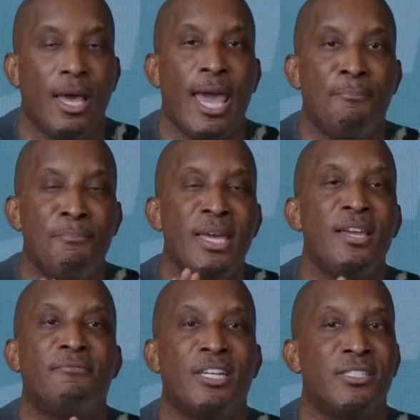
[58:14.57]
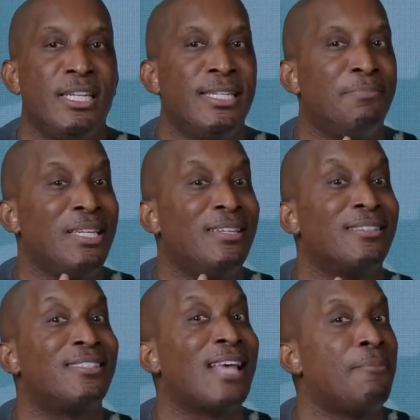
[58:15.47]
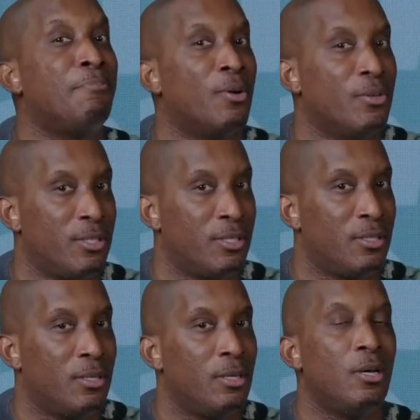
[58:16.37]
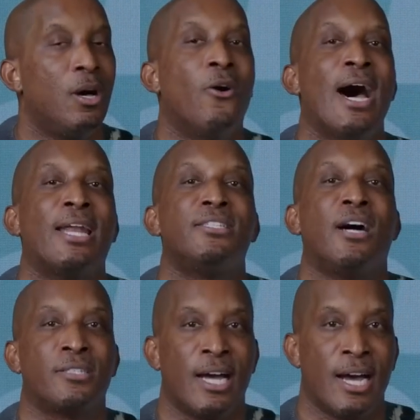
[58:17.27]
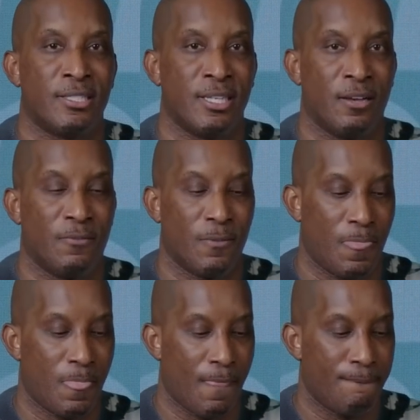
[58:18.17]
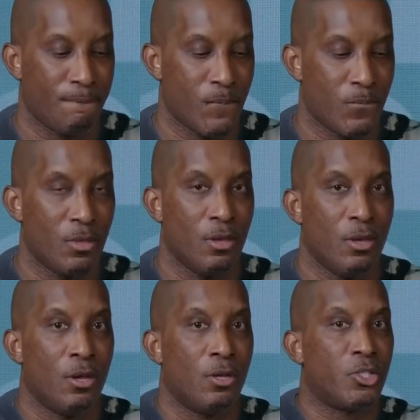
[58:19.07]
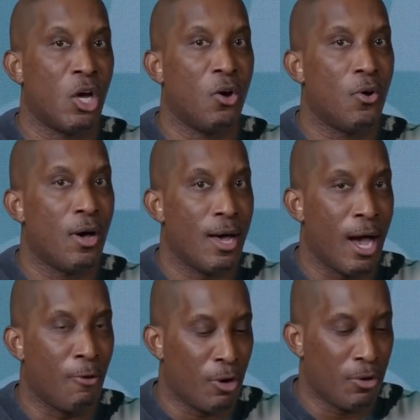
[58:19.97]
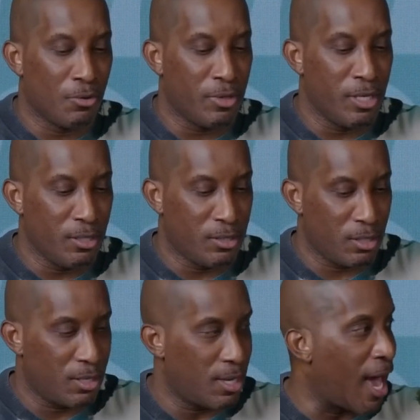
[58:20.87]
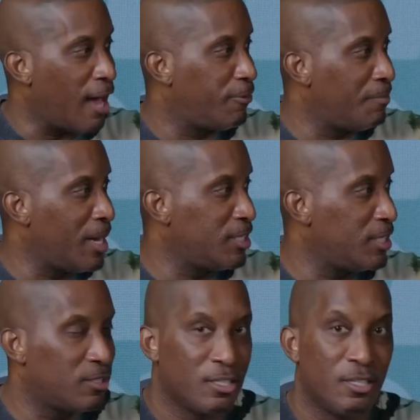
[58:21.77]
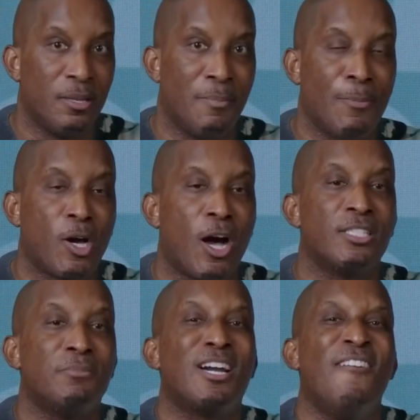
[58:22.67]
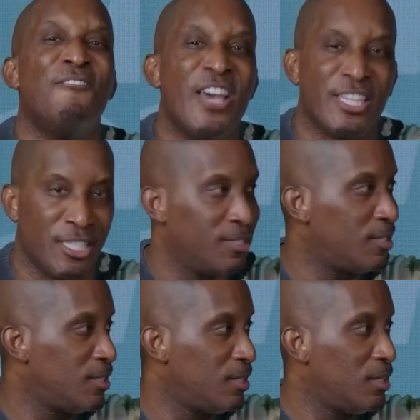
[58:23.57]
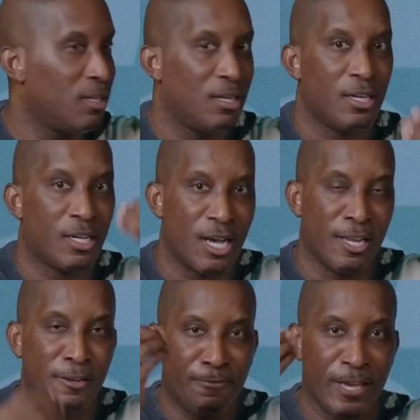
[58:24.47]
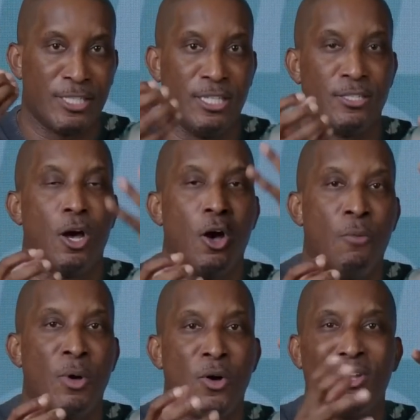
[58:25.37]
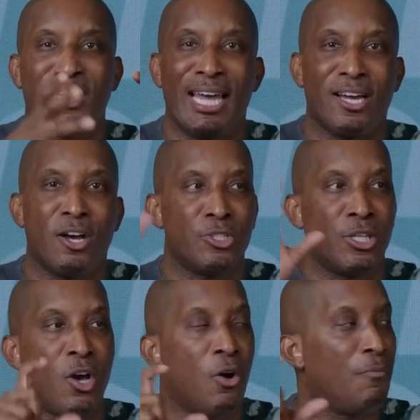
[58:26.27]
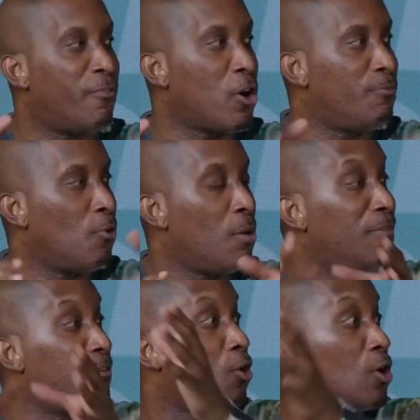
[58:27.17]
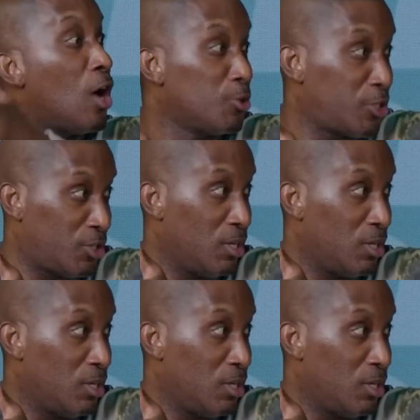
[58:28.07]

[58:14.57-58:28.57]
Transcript: And many of us need to be discipled on how to talk to ourselves. That's so good. So I wrote these affirmations. The Bible calls them confessions. Mm-hmm. Confession. Homo legos, the verb form of logos,